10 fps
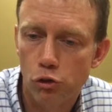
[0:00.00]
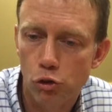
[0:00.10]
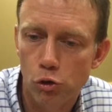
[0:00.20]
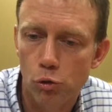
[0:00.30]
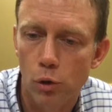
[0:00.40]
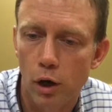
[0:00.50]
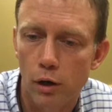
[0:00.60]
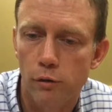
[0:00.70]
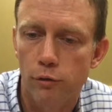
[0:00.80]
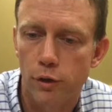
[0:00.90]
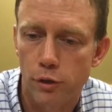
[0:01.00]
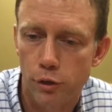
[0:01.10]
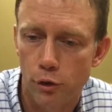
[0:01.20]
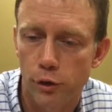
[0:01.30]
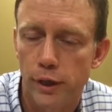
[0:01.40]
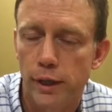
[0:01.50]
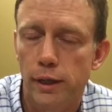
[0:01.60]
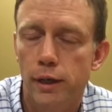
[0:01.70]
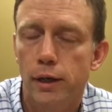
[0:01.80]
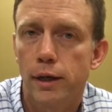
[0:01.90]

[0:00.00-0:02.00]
two of the 30